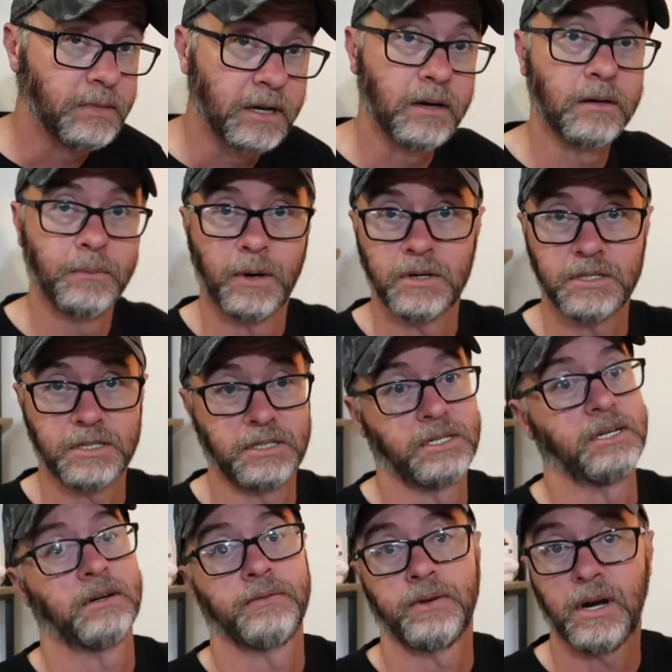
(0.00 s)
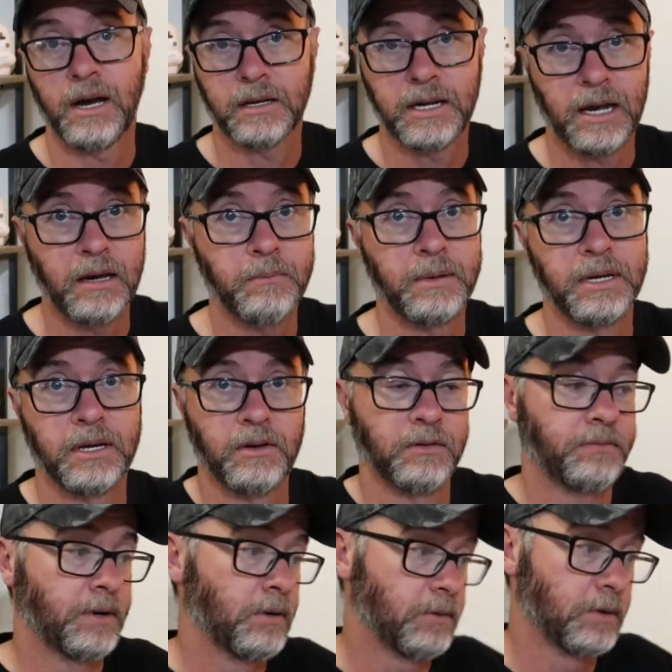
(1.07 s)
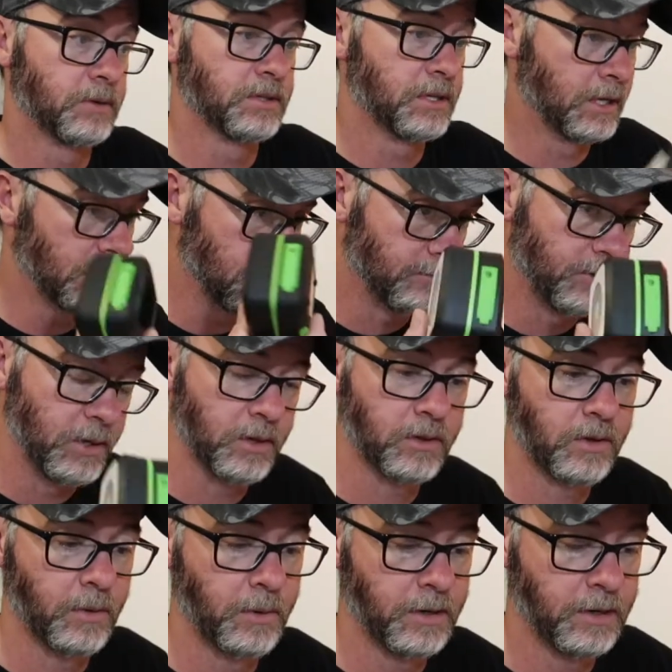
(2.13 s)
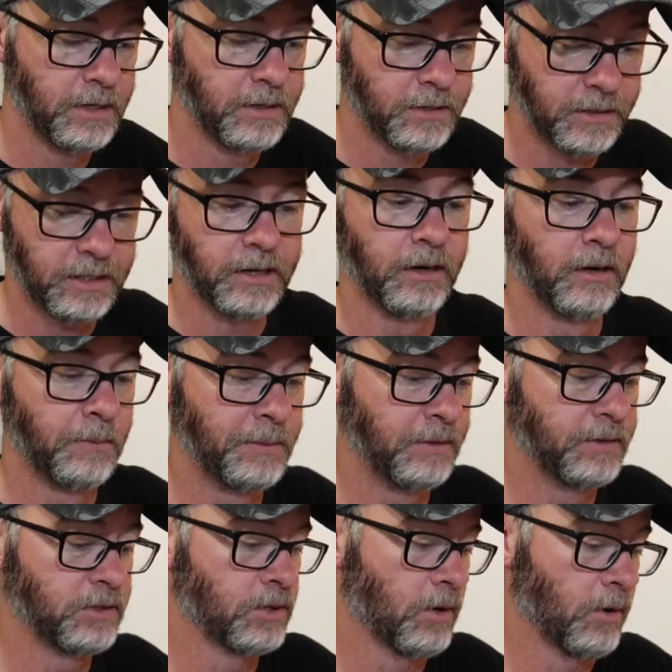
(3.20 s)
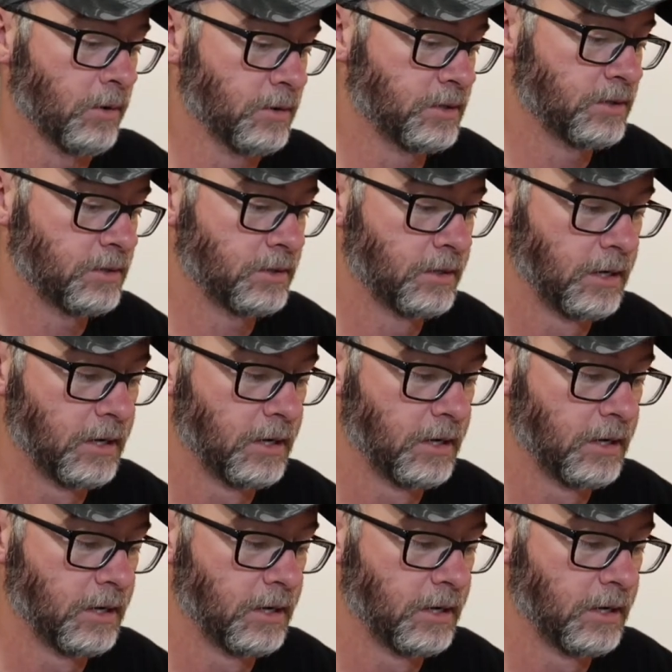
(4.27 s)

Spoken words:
in an emergency, or if you're out camping and your phone goes dead, you can throw it on here and get a little bit of a charge.